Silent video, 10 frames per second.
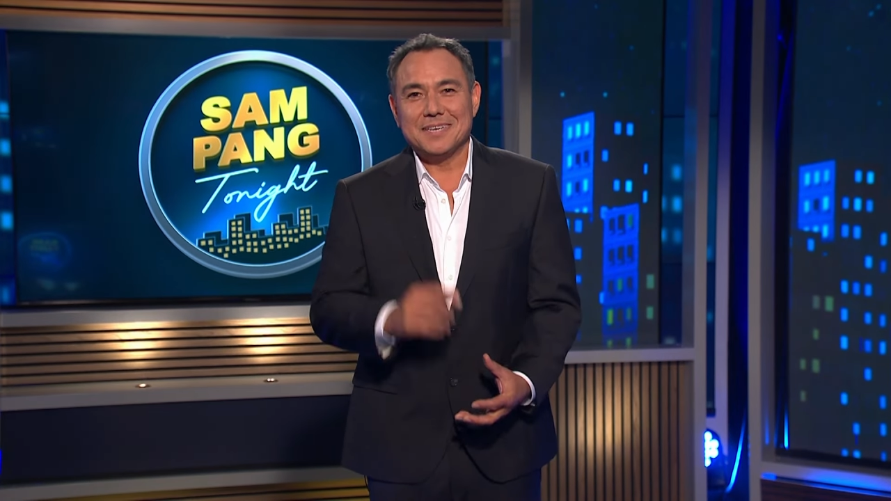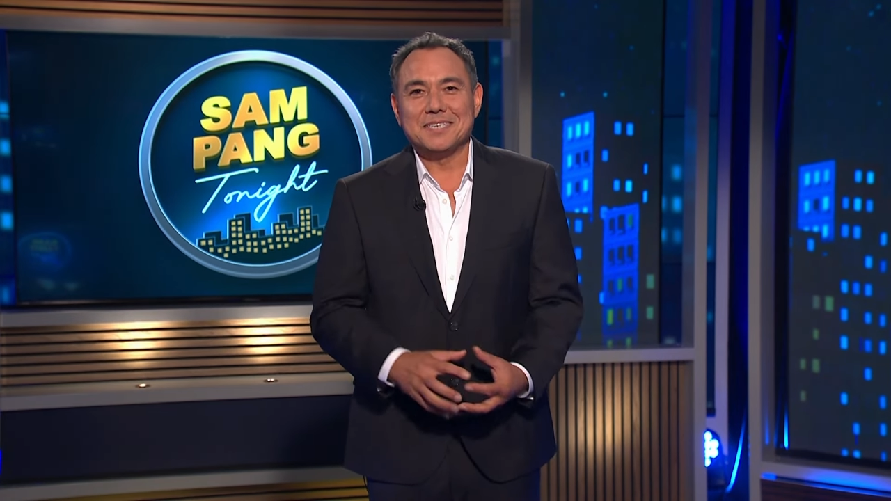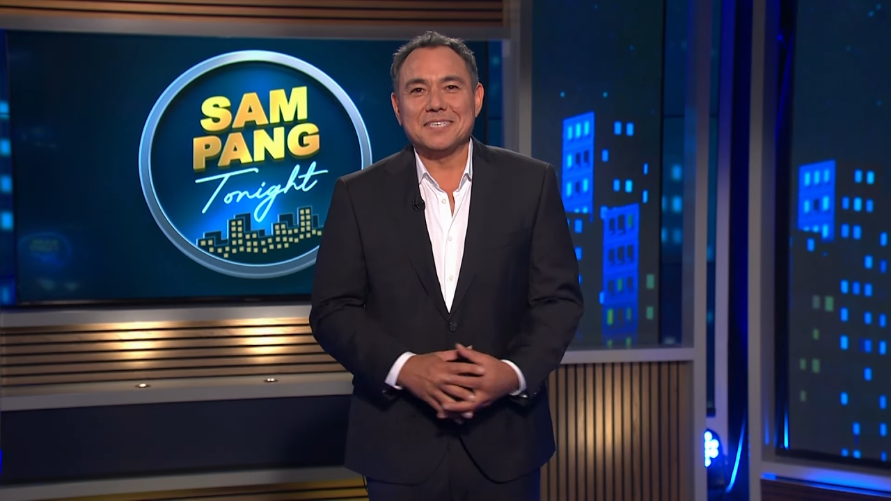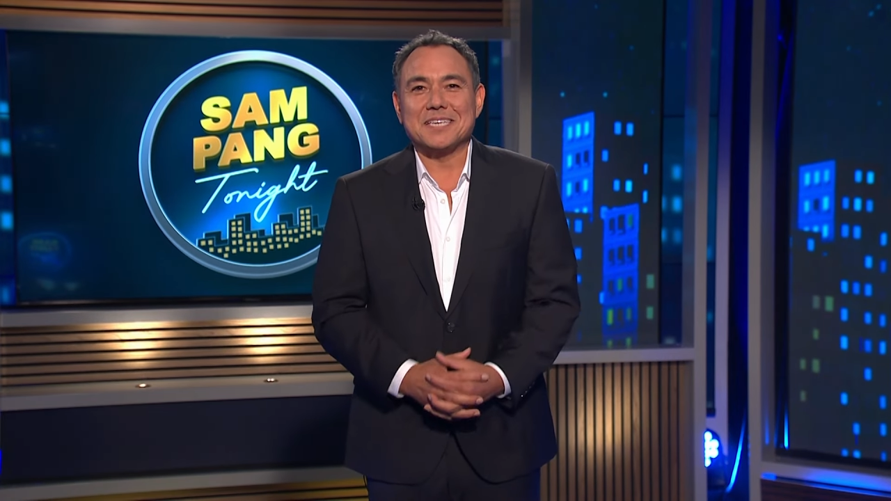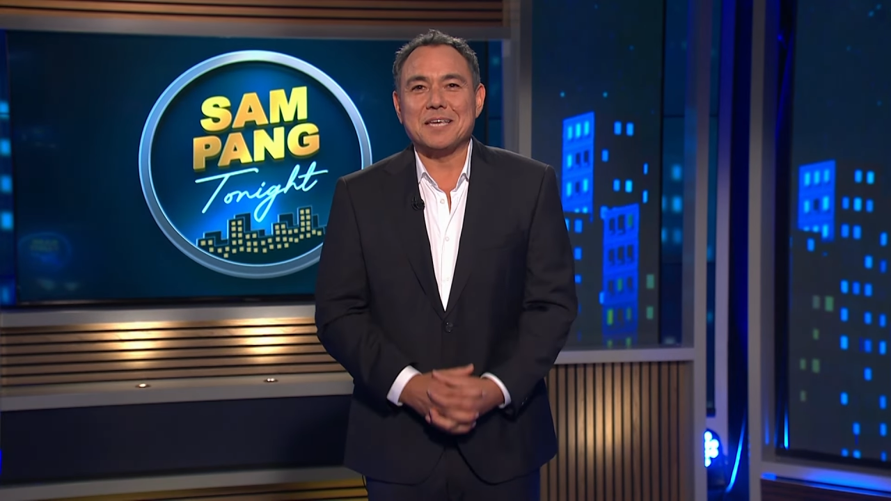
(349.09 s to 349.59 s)

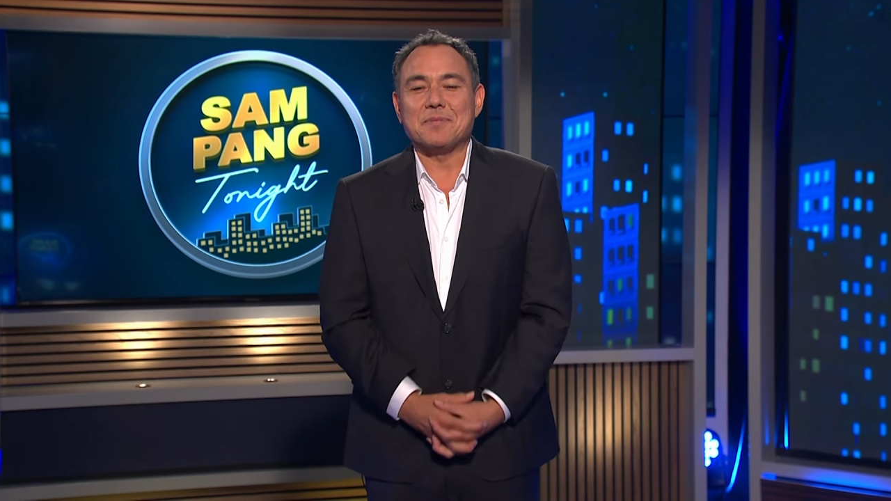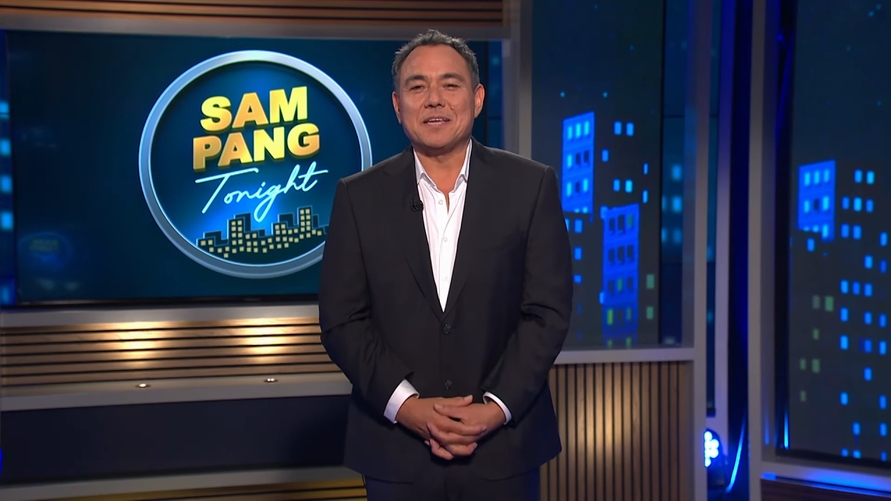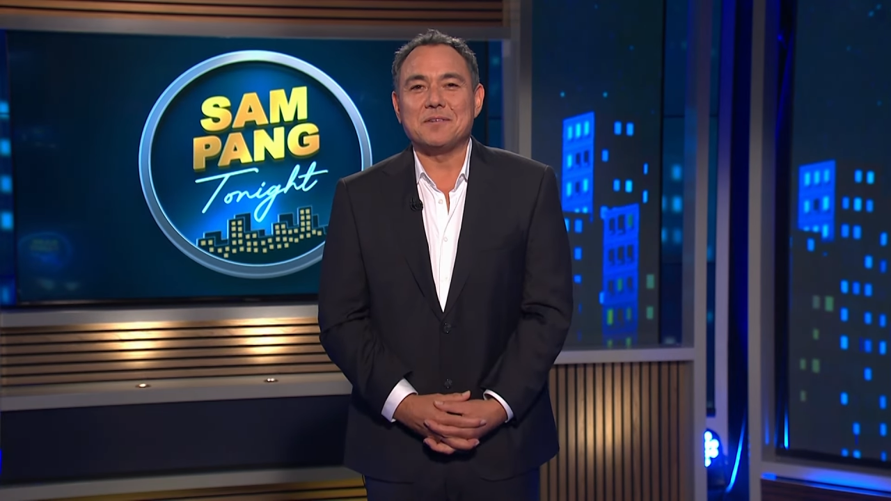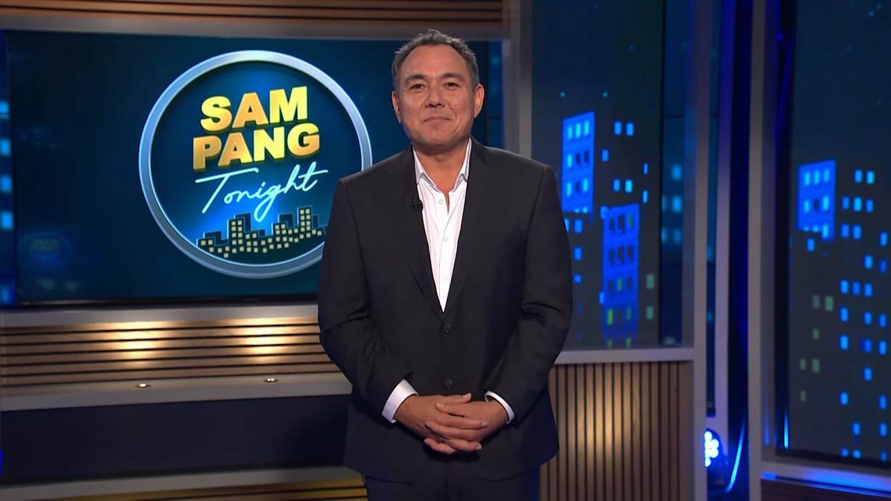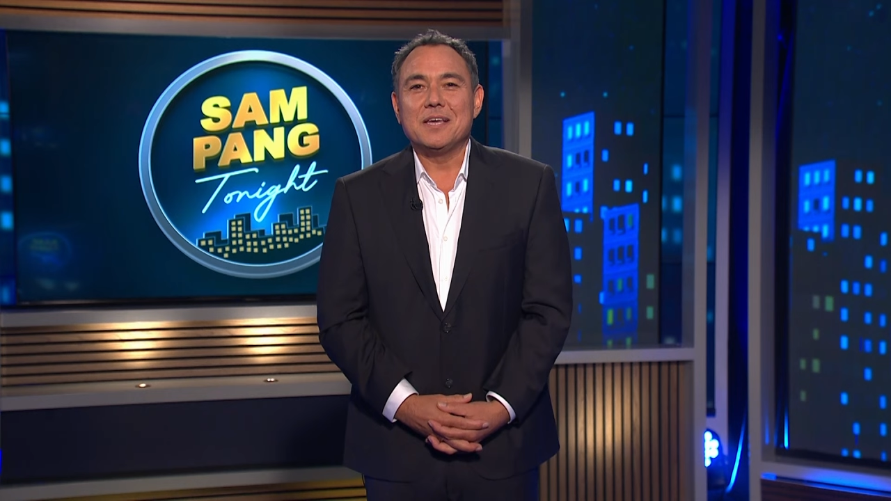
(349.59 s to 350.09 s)
just keep
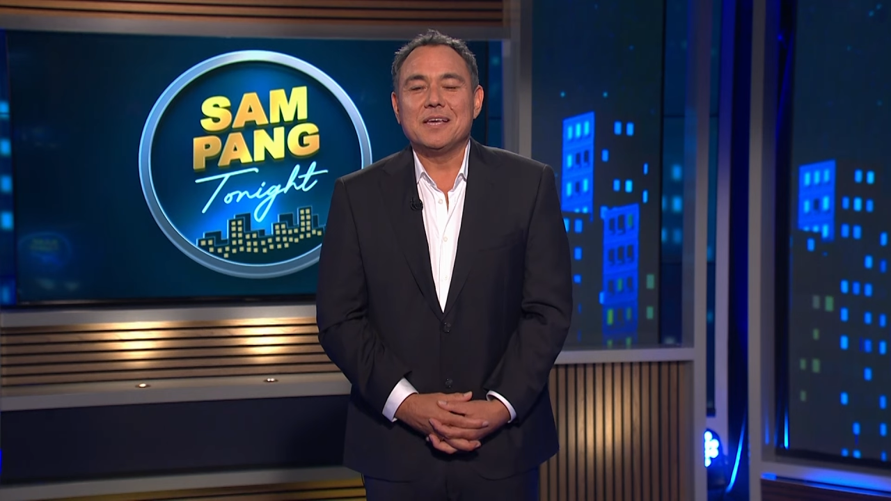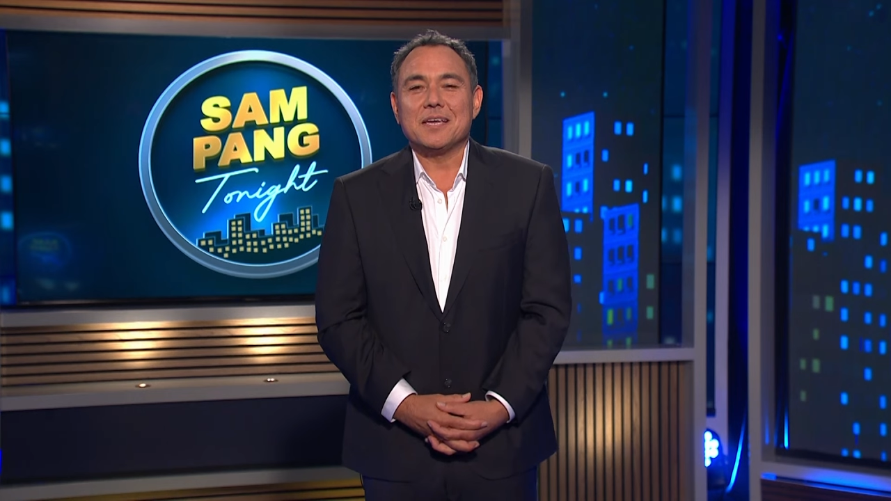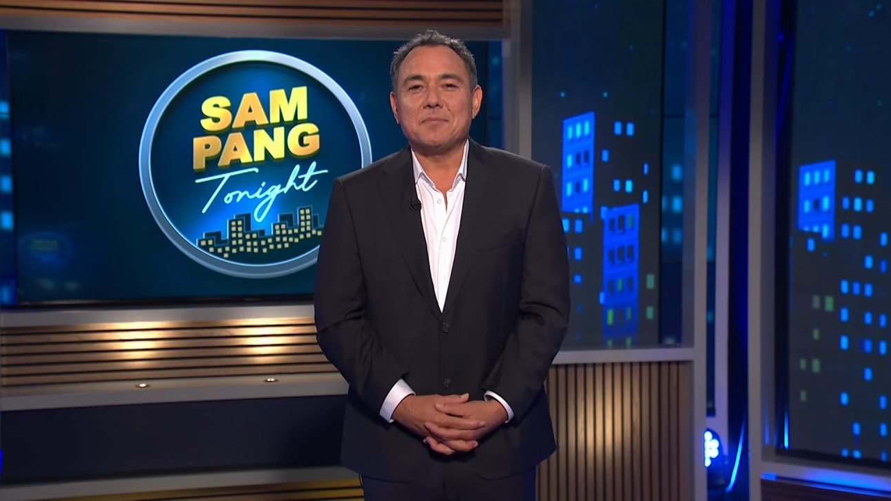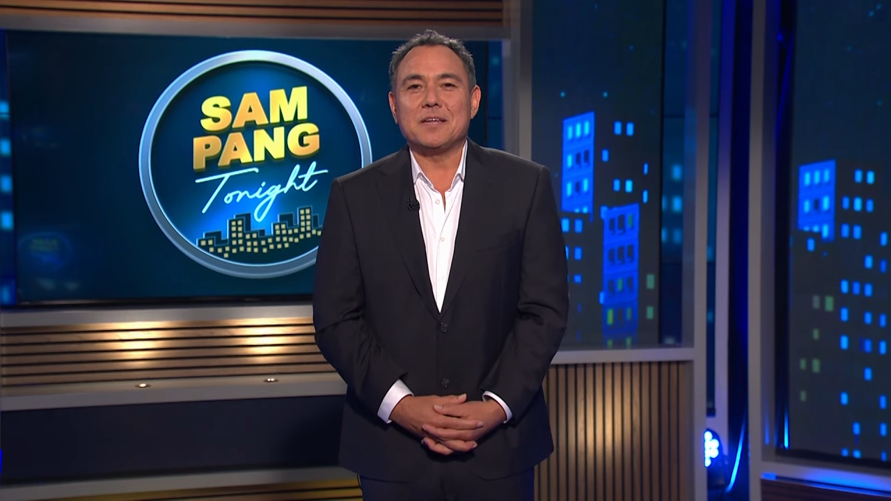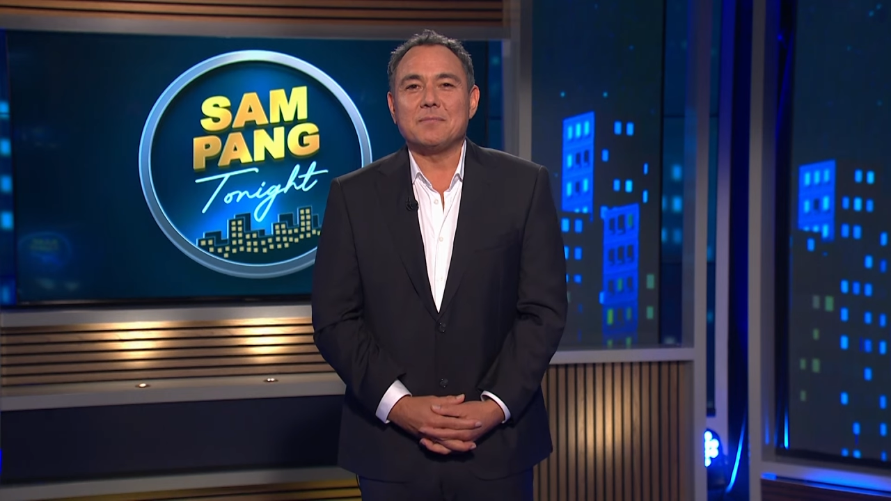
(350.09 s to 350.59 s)
that
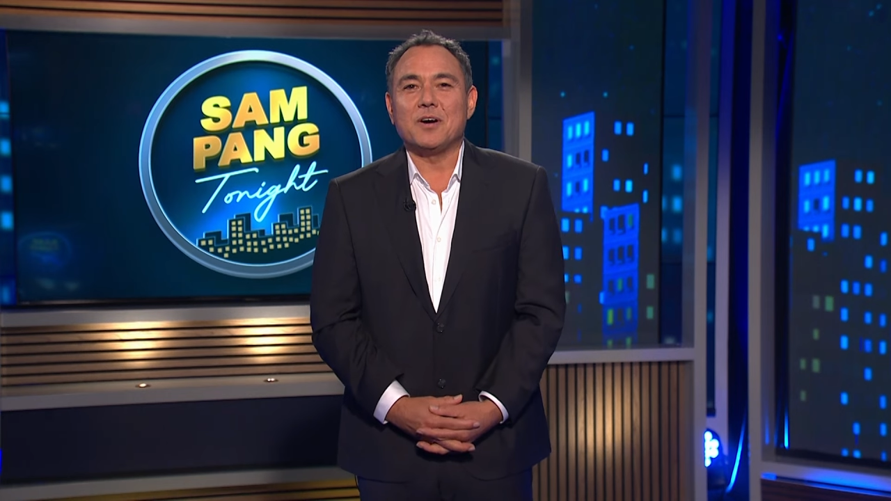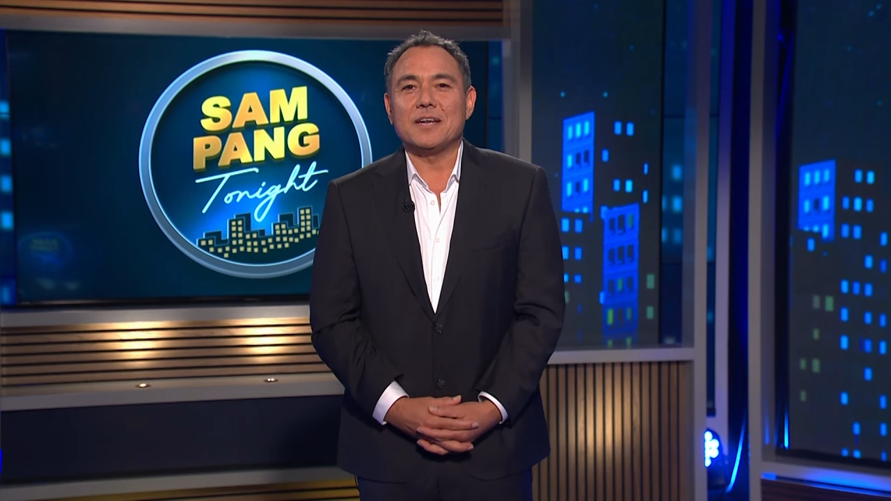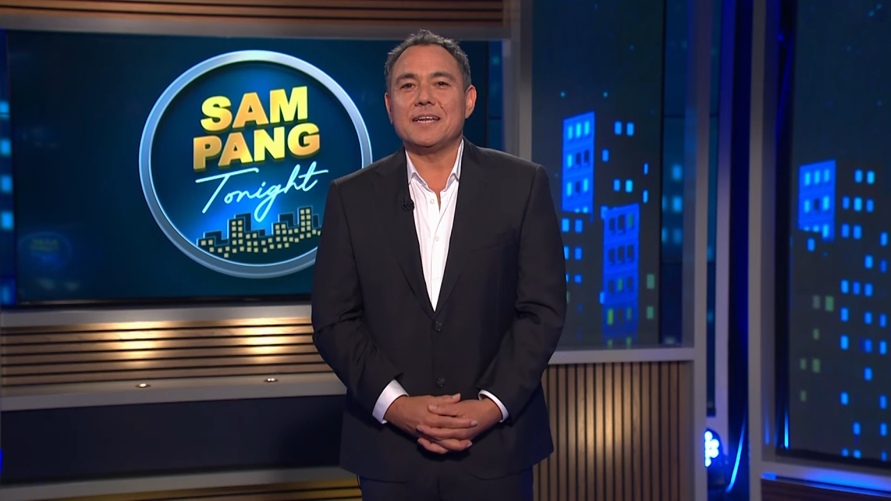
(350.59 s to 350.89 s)
in mind.